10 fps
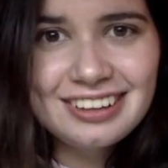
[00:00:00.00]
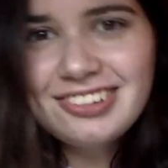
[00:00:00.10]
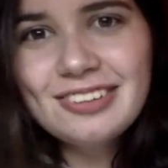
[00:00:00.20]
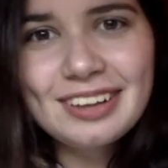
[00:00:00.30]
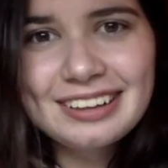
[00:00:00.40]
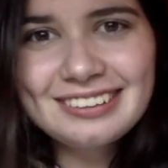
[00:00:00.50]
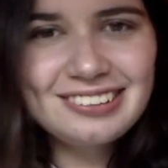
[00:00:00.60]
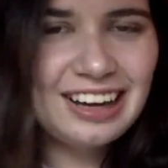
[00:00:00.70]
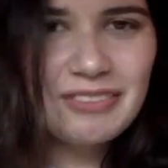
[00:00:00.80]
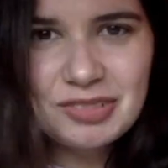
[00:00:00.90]
It's Jeevan.
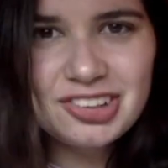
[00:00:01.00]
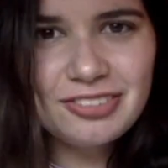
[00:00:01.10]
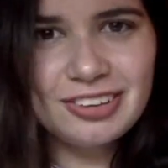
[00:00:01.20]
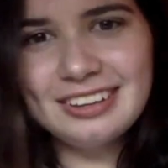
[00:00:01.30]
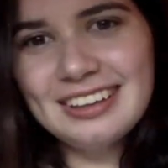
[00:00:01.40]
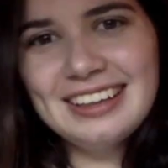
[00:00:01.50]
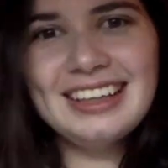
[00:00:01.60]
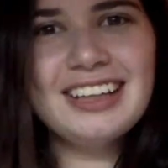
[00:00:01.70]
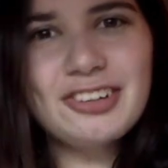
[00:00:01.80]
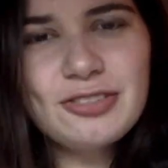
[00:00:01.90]
I went with Jeevan.
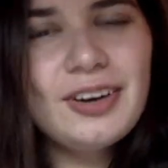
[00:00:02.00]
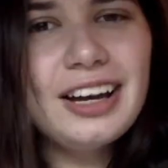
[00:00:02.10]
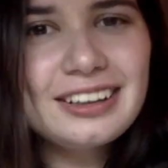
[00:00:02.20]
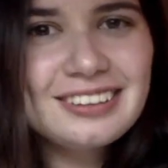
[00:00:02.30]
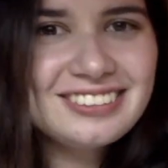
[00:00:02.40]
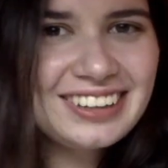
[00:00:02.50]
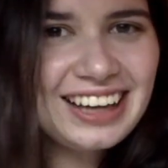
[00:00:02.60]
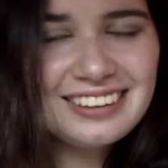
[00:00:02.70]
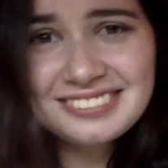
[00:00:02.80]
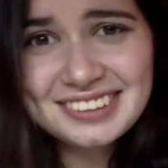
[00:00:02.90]
It was fun. We
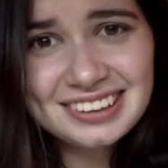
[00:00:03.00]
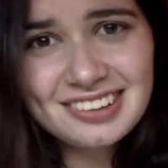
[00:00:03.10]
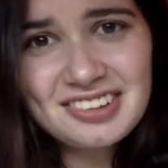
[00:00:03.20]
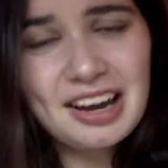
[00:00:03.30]
had a really good